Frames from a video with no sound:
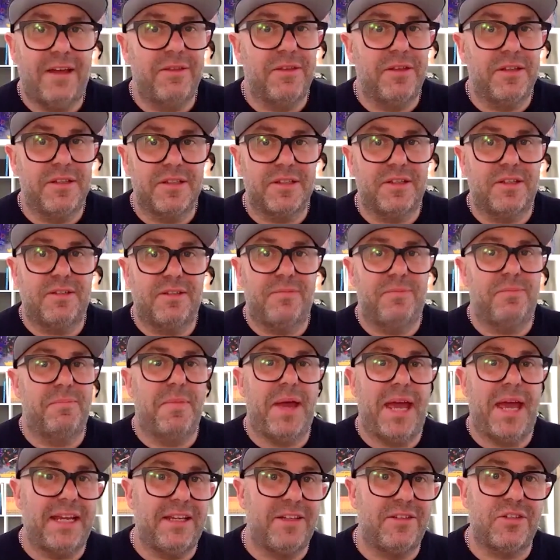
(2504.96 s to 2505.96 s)
that's
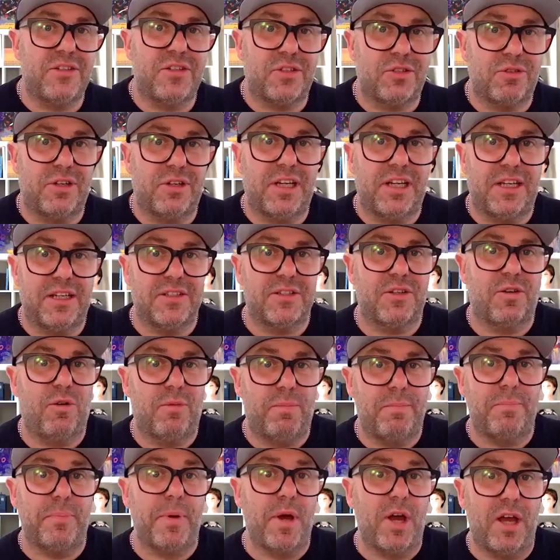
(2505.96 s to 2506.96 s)
main street is
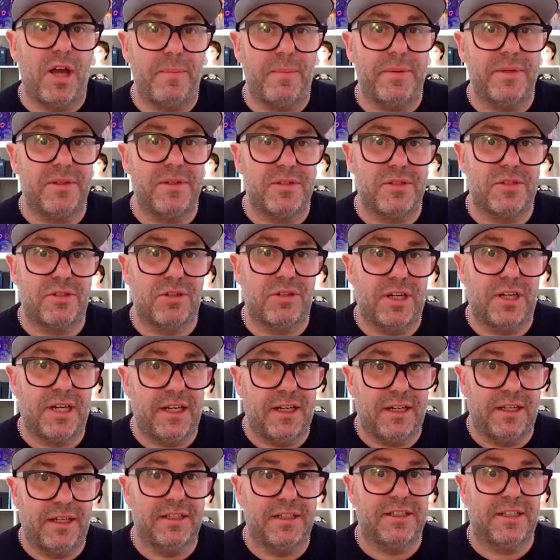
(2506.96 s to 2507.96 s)
called Bourbon Street. It's